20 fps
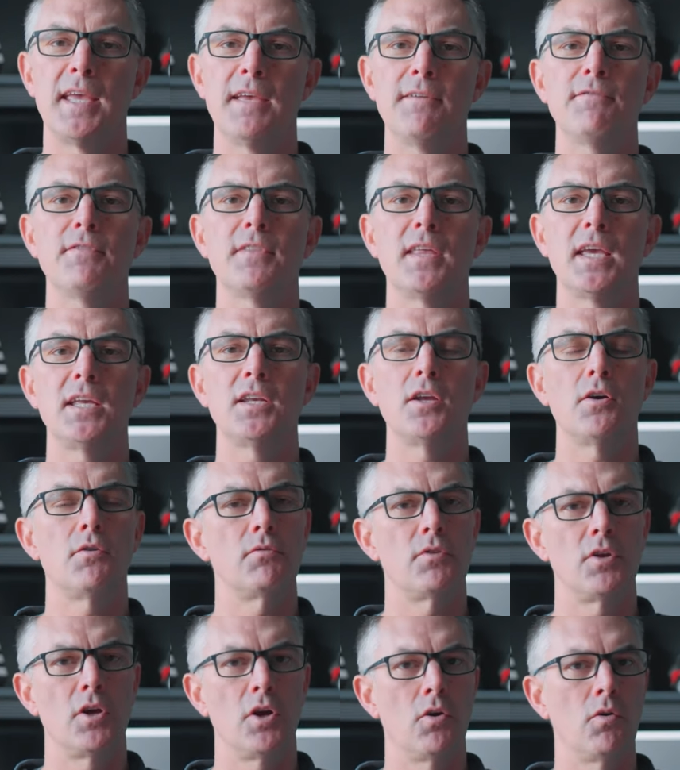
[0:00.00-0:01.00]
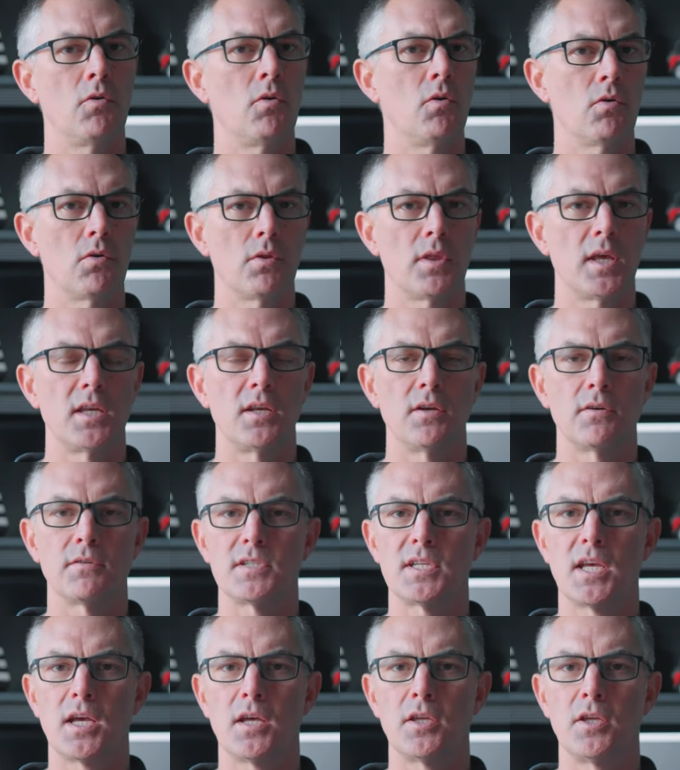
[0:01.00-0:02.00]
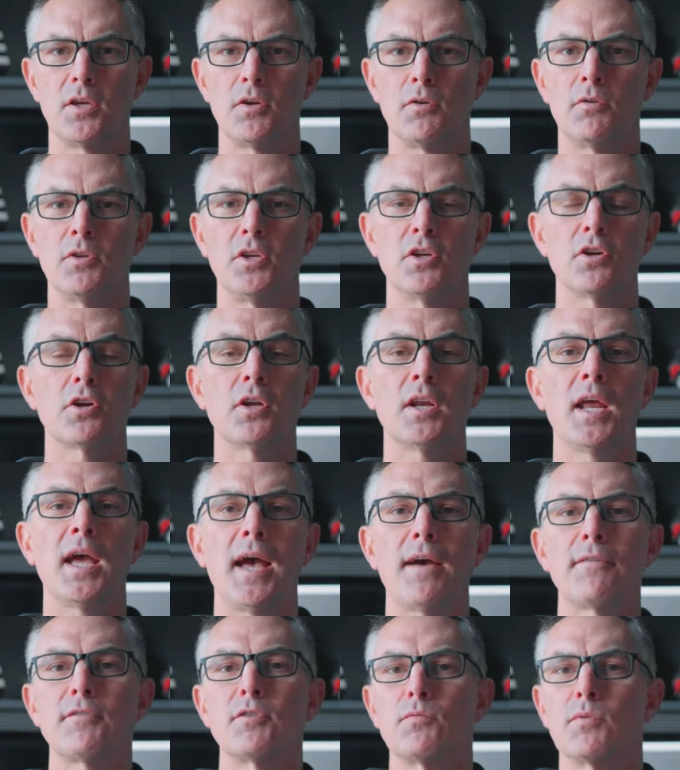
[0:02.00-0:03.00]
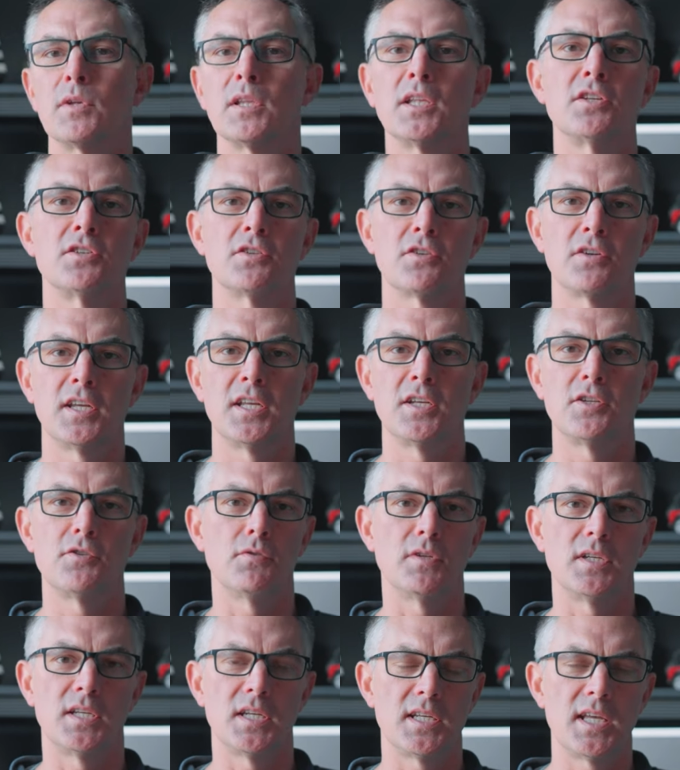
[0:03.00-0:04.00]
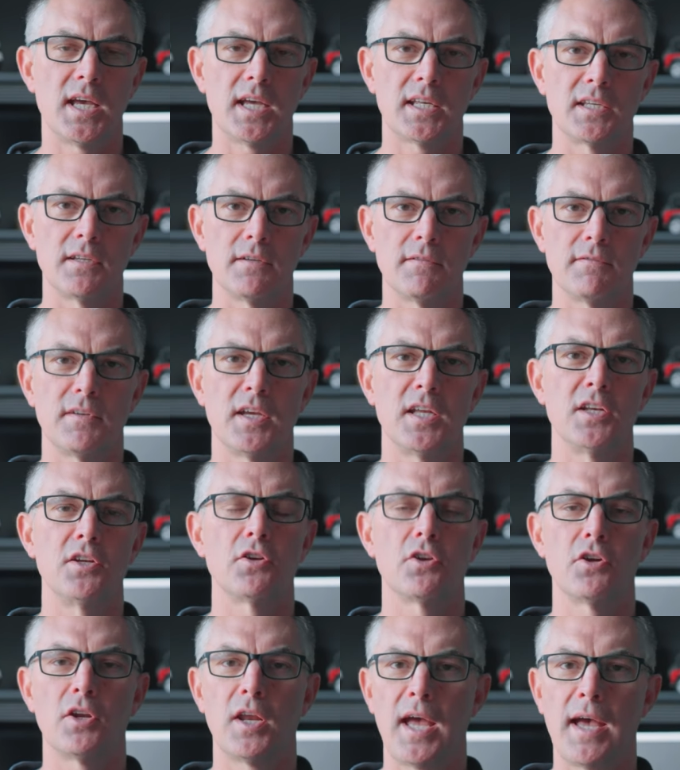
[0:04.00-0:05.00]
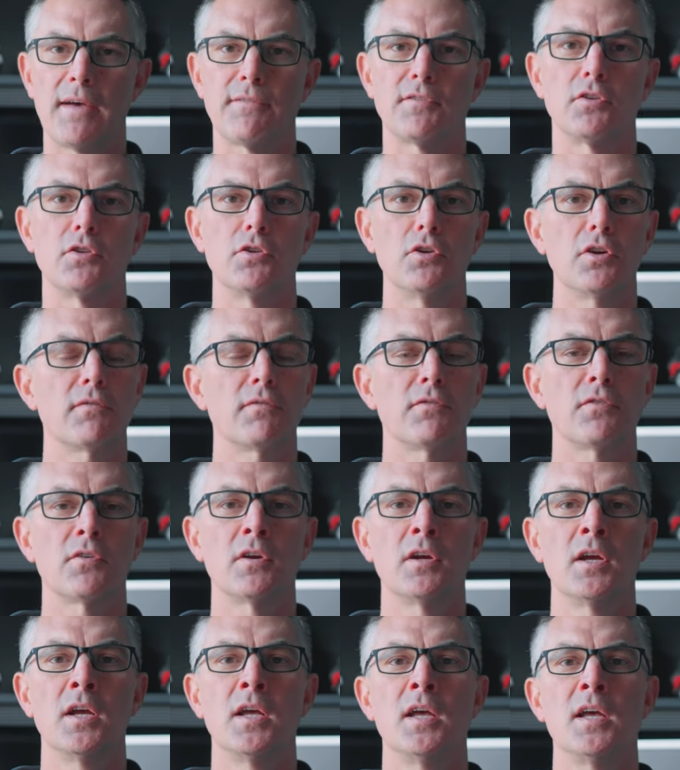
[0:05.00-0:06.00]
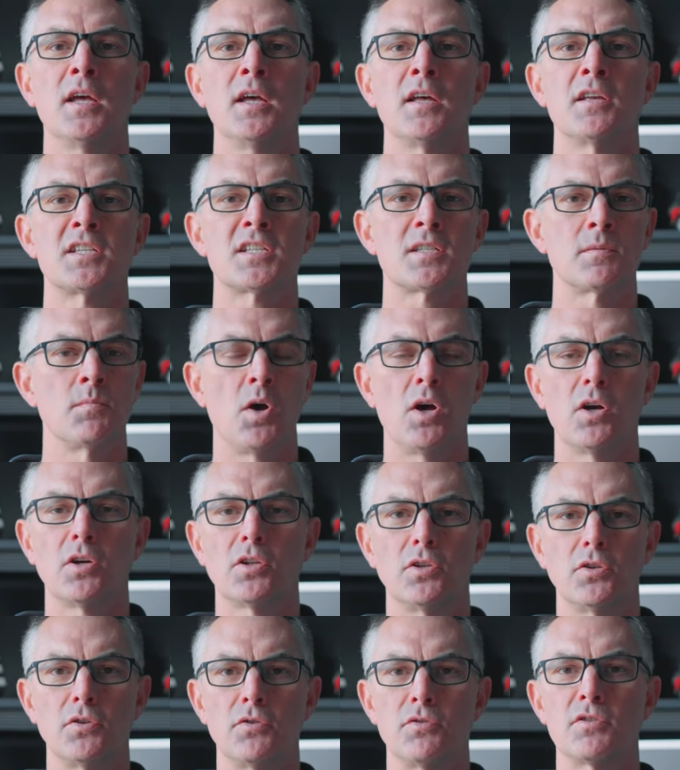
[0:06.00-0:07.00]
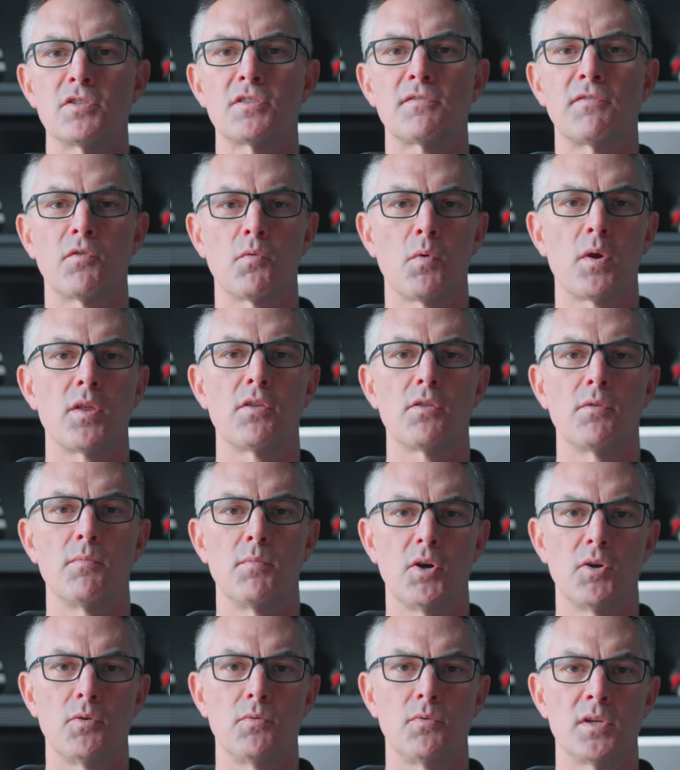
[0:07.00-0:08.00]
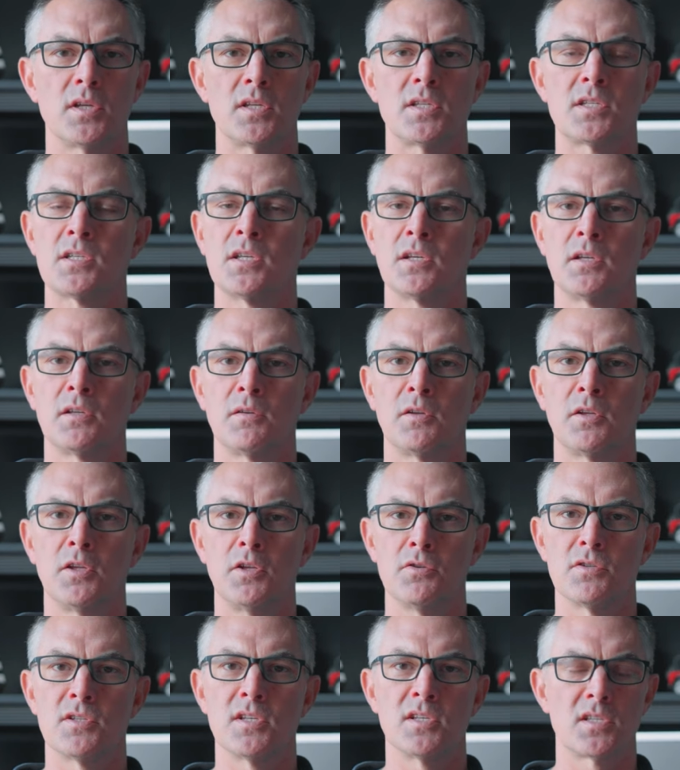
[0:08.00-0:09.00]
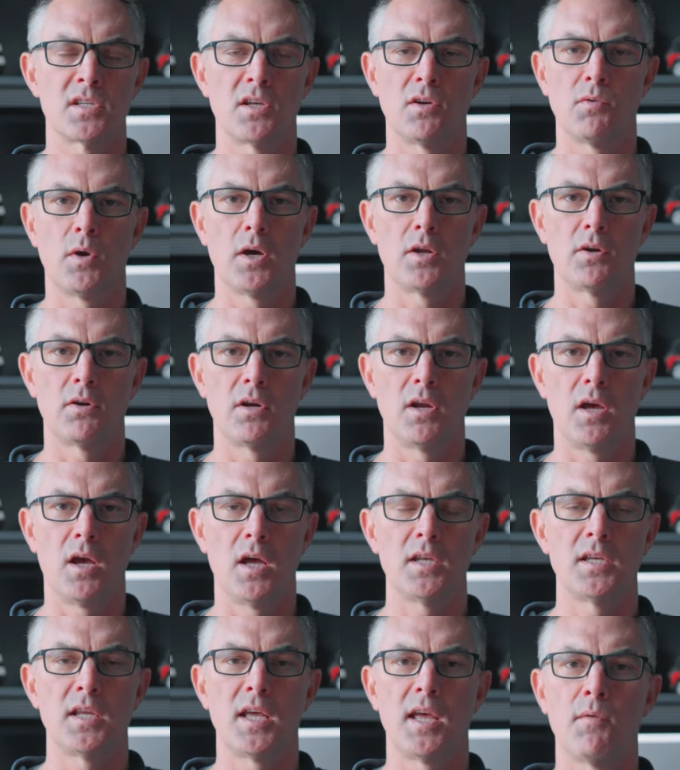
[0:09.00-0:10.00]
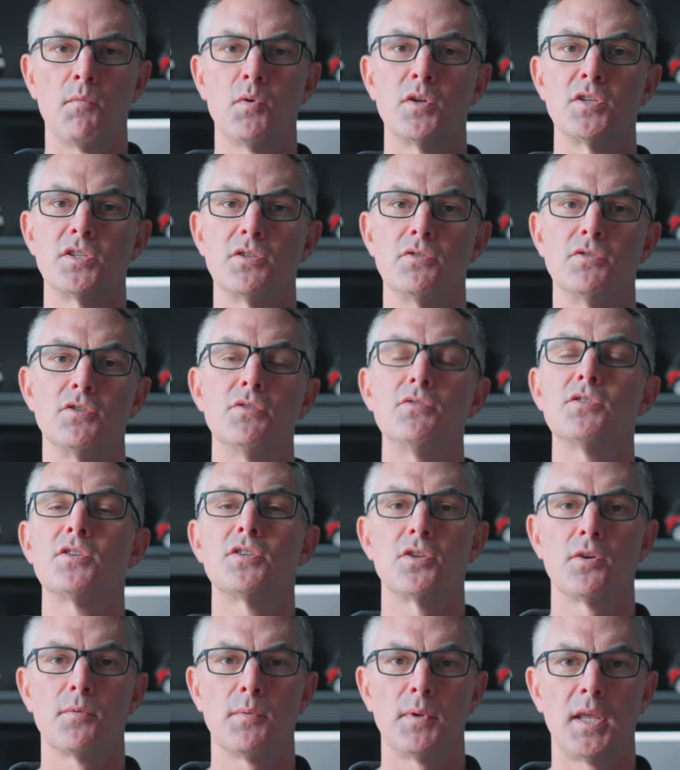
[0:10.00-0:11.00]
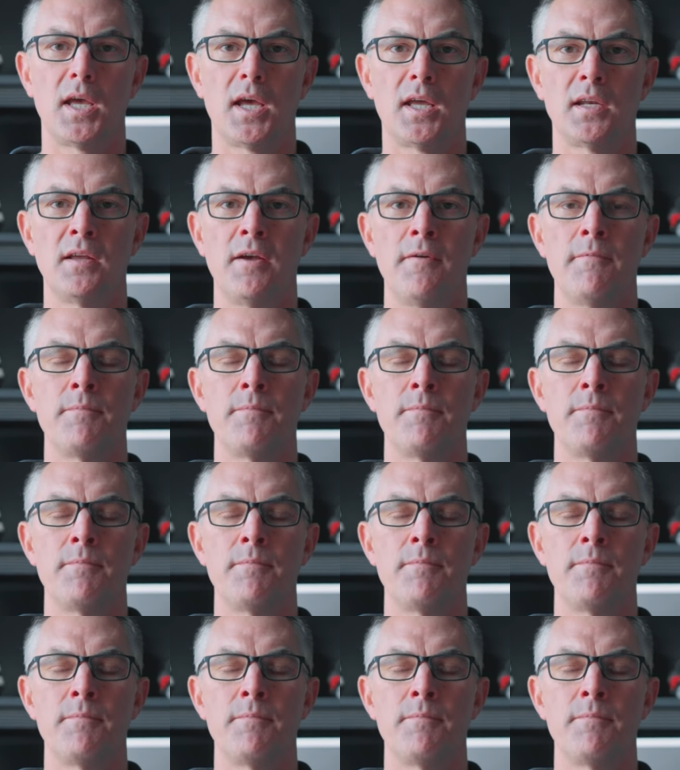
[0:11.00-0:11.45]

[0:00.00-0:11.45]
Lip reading: If they don't know or they don't tell you, you're gonna have to really turn into a detective, and you're gonna have to look for small clues for whether the boat was used in salt water or not. And once you do determine that,